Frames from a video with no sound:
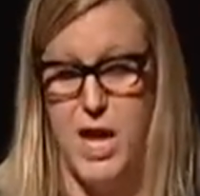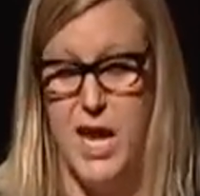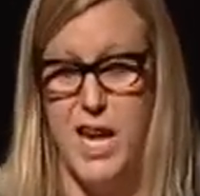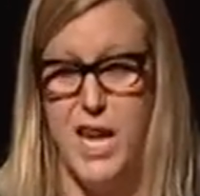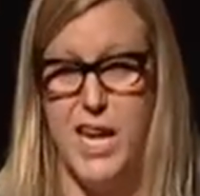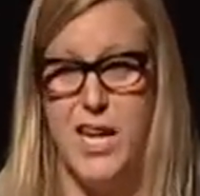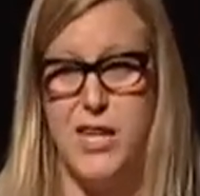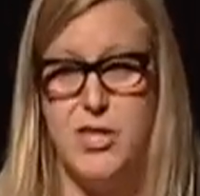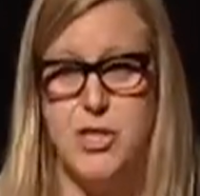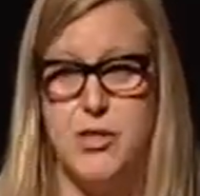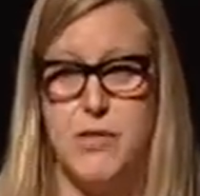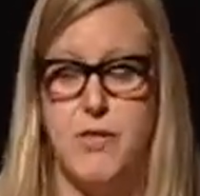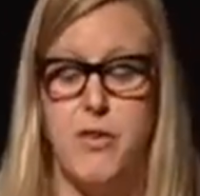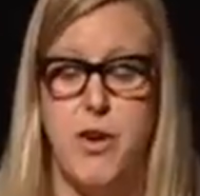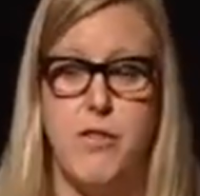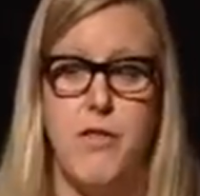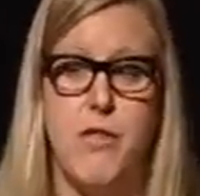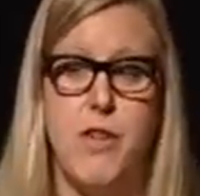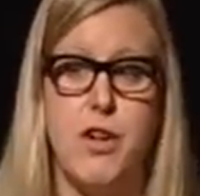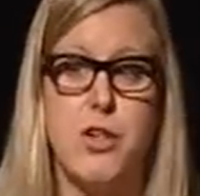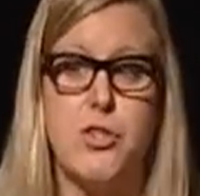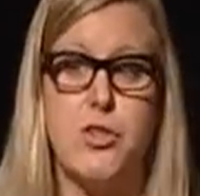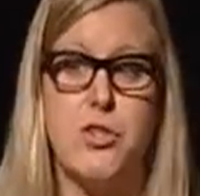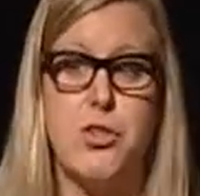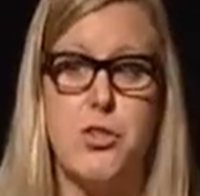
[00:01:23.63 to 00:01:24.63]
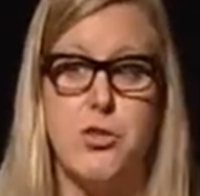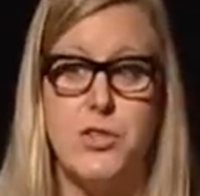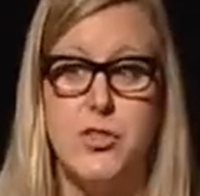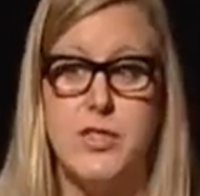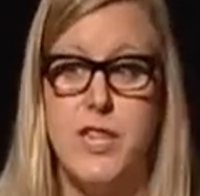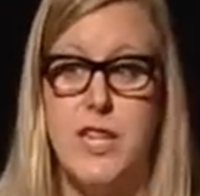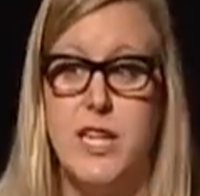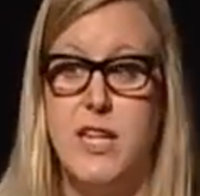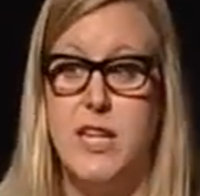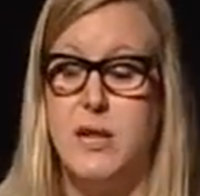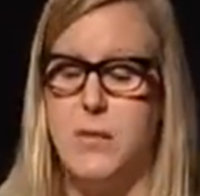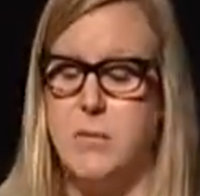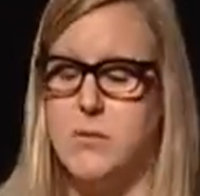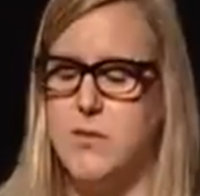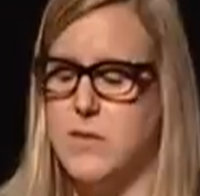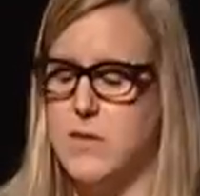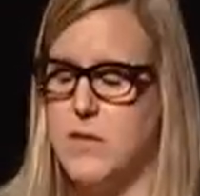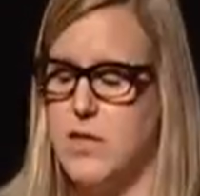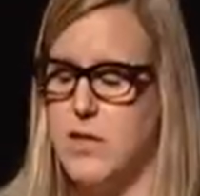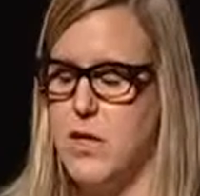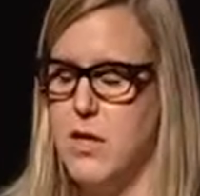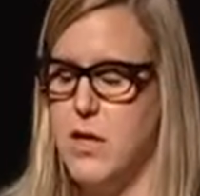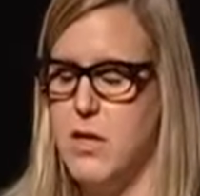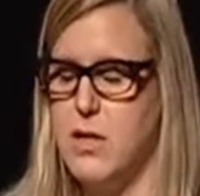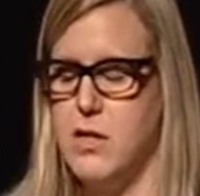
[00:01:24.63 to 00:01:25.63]
Each of our functional
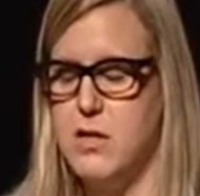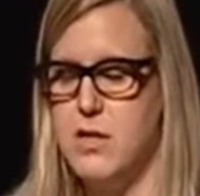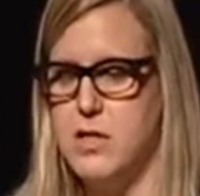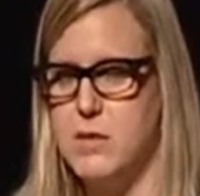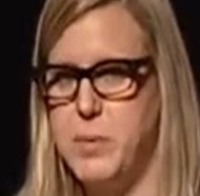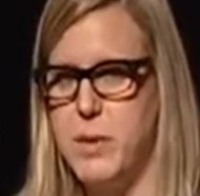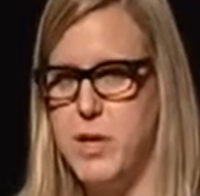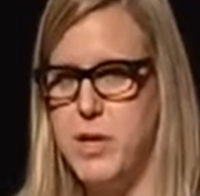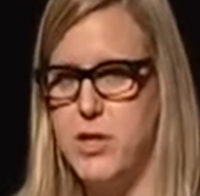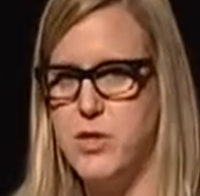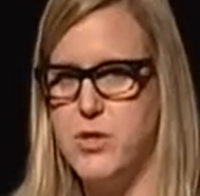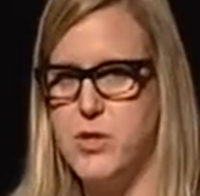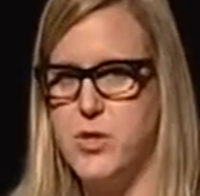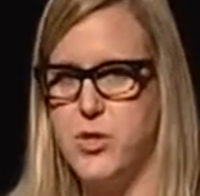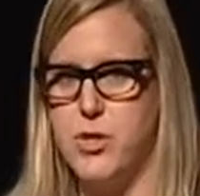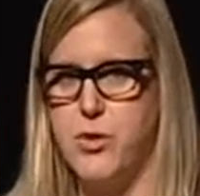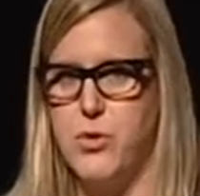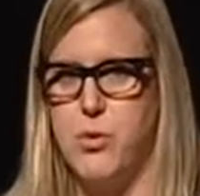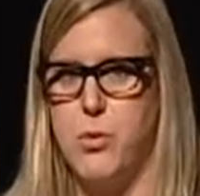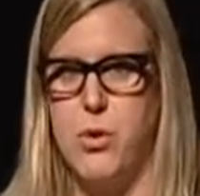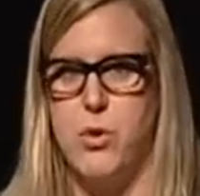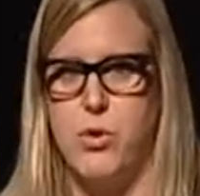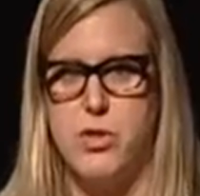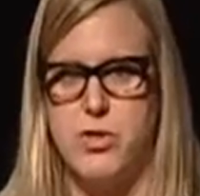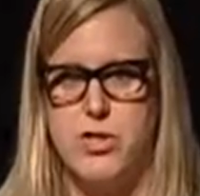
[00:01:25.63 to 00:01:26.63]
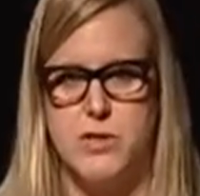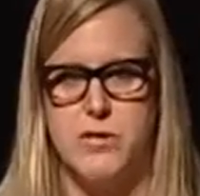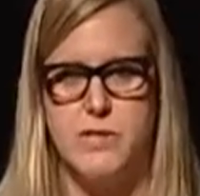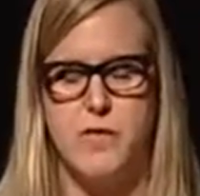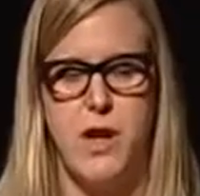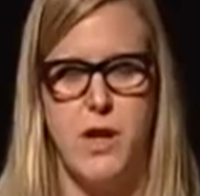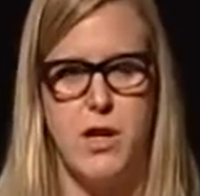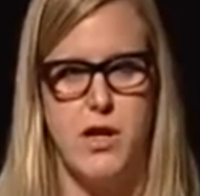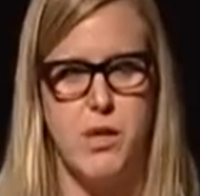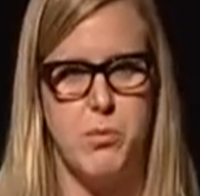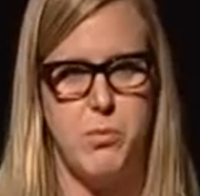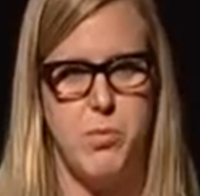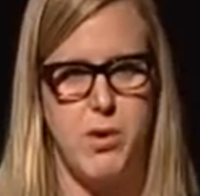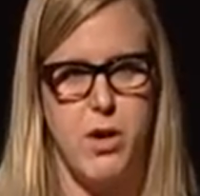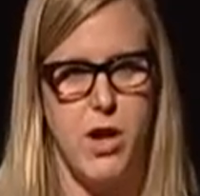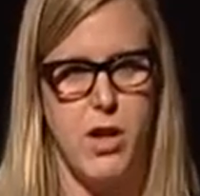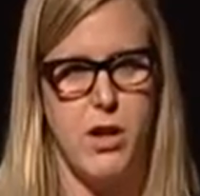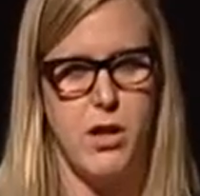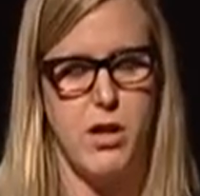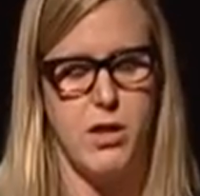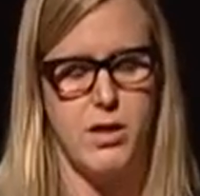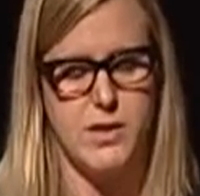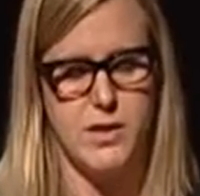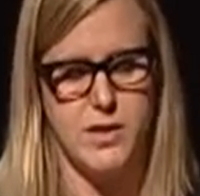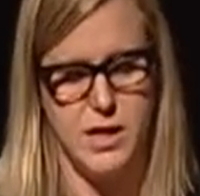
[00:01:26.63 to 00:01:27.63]
teams speak to or define a
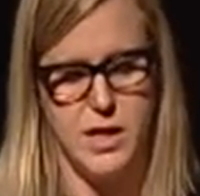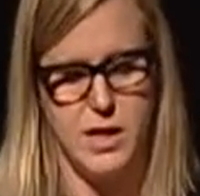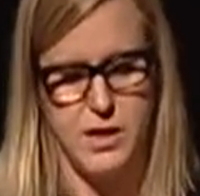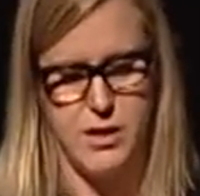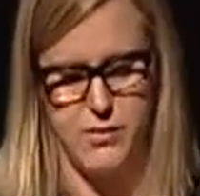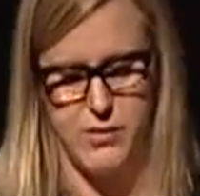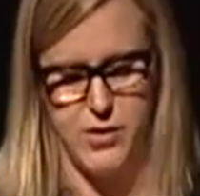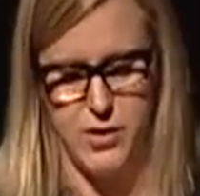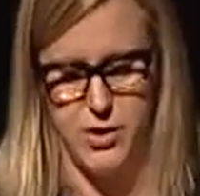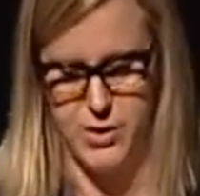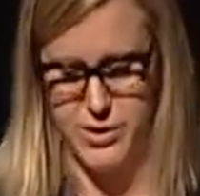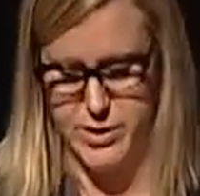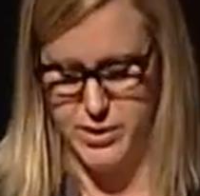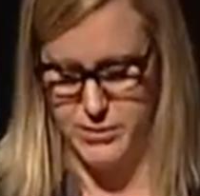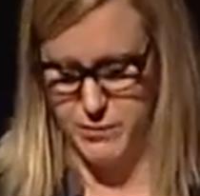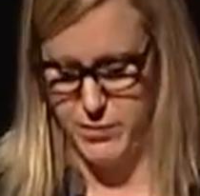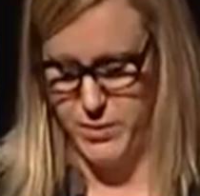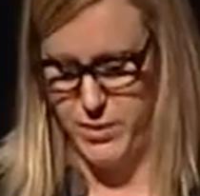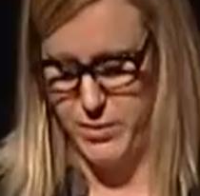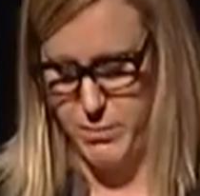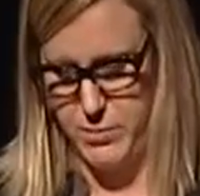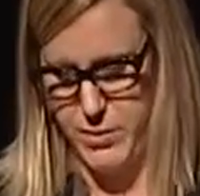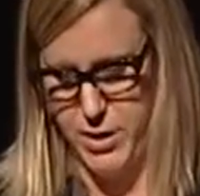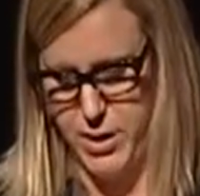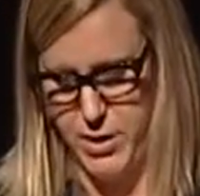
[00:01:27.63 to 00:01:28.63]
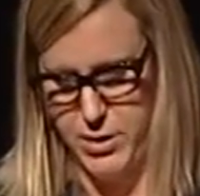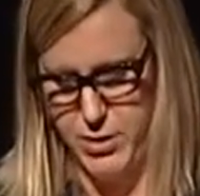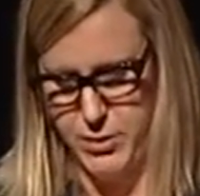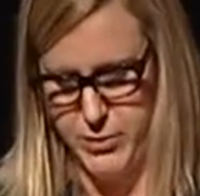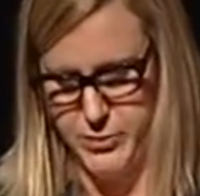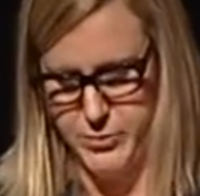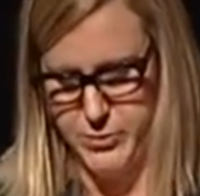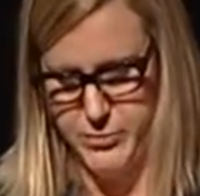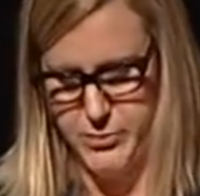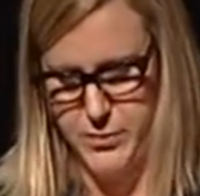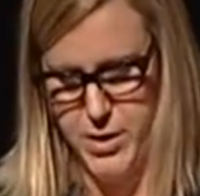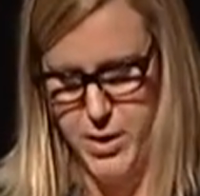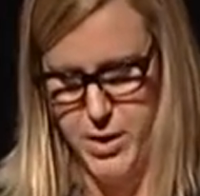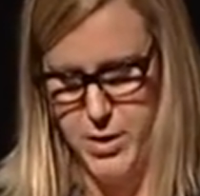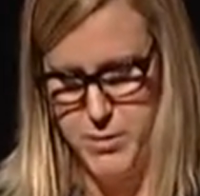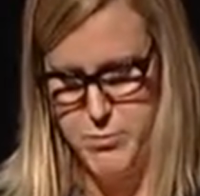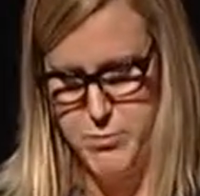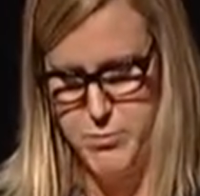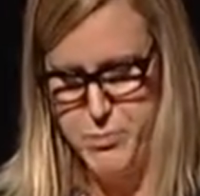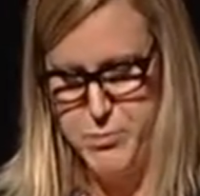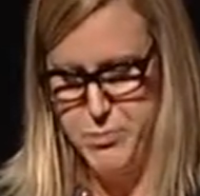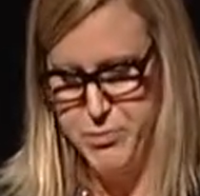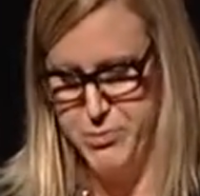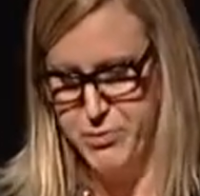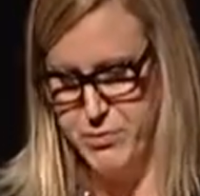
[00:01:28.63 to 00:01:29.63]
product in a very different manner.
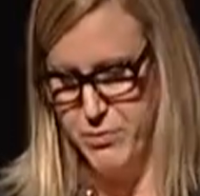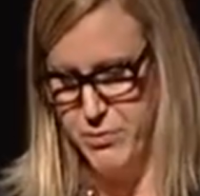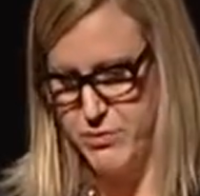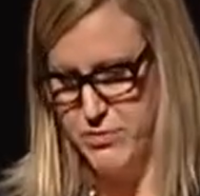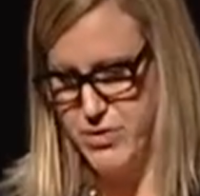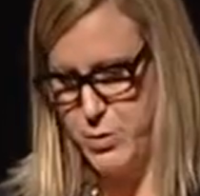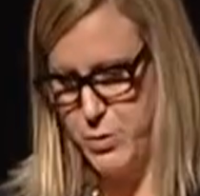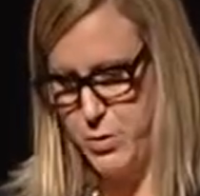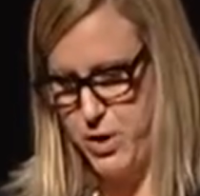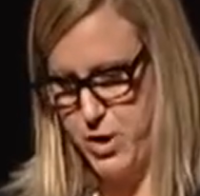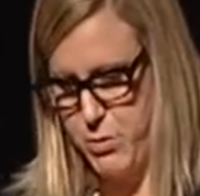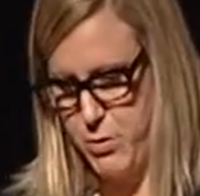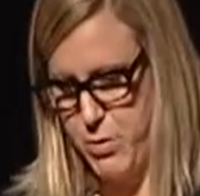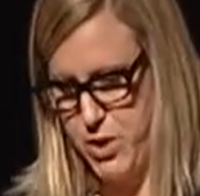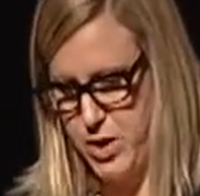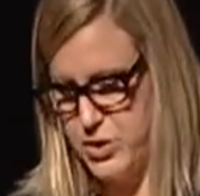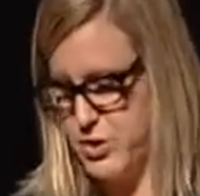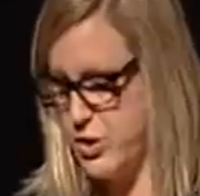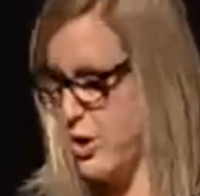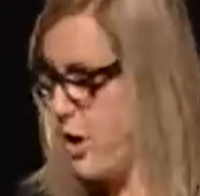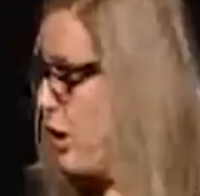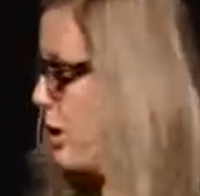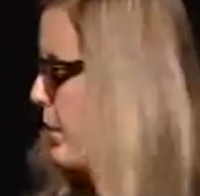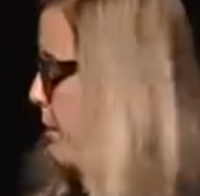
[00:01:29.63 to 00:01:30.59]
So what I want to talk